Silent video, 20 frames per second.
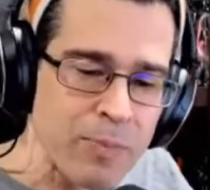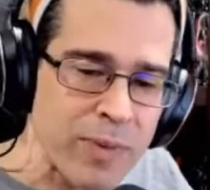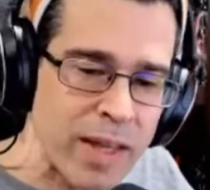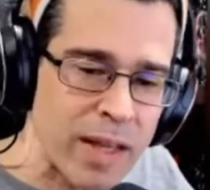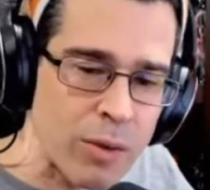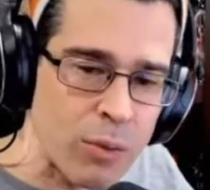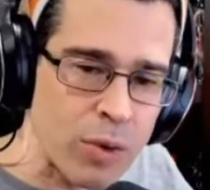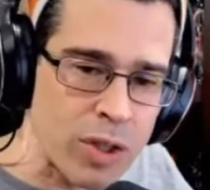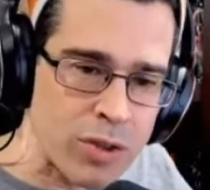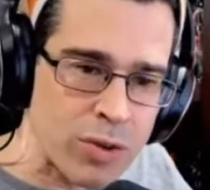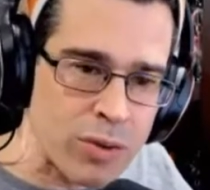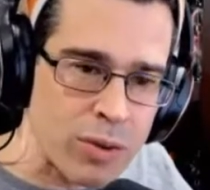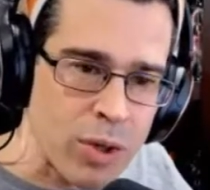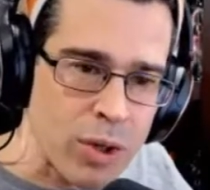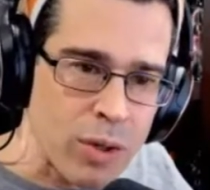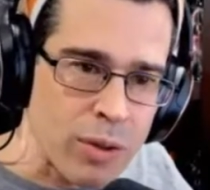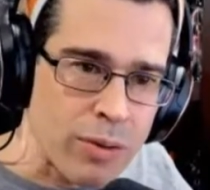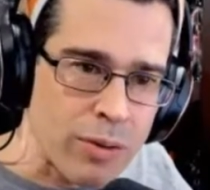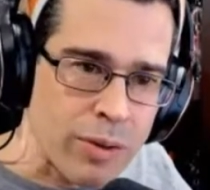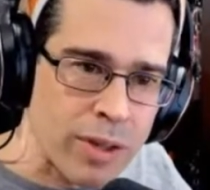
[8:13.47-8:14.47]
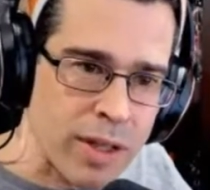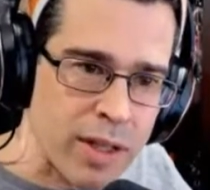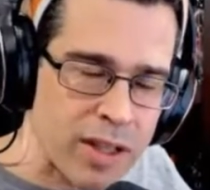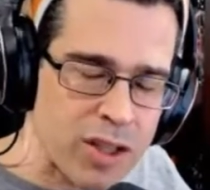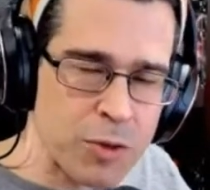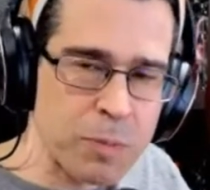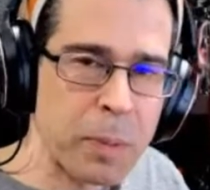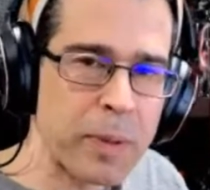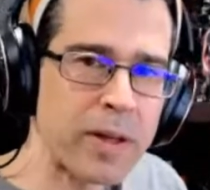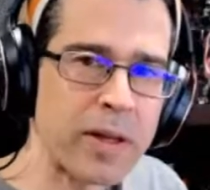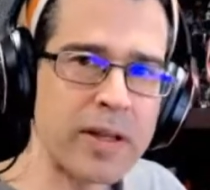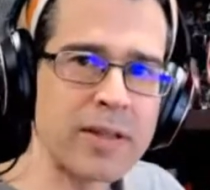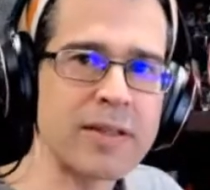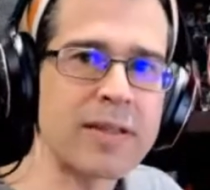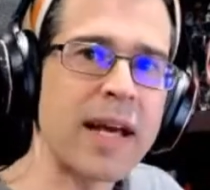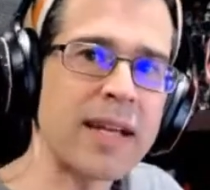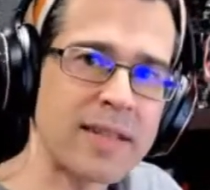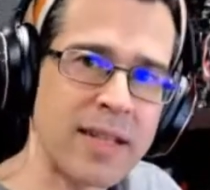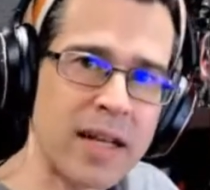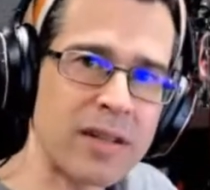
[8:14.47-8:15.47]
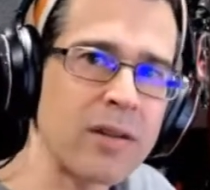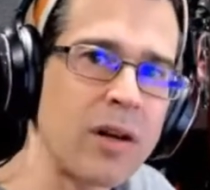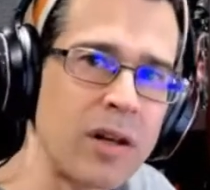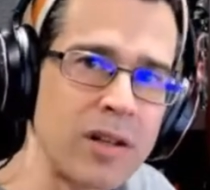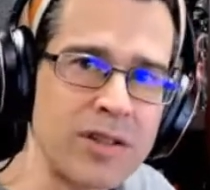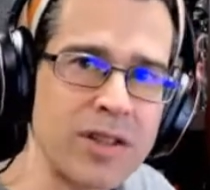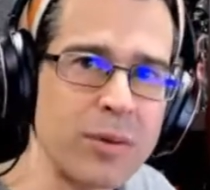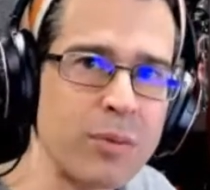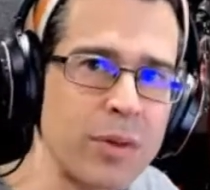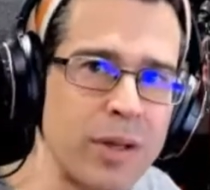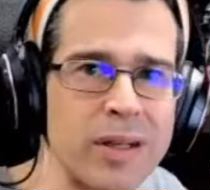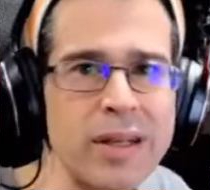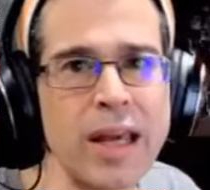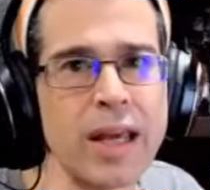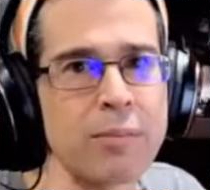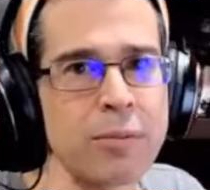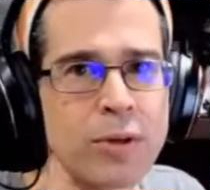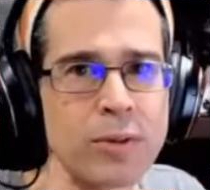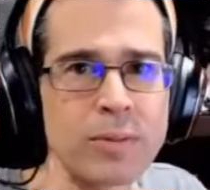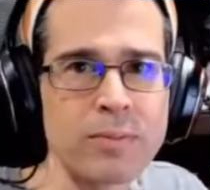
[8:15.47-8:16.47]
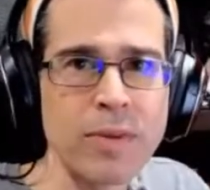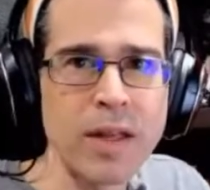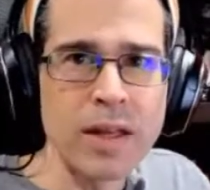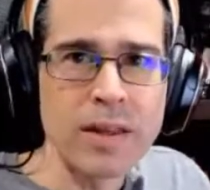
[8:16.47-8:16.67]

It was the experience that technology would enable.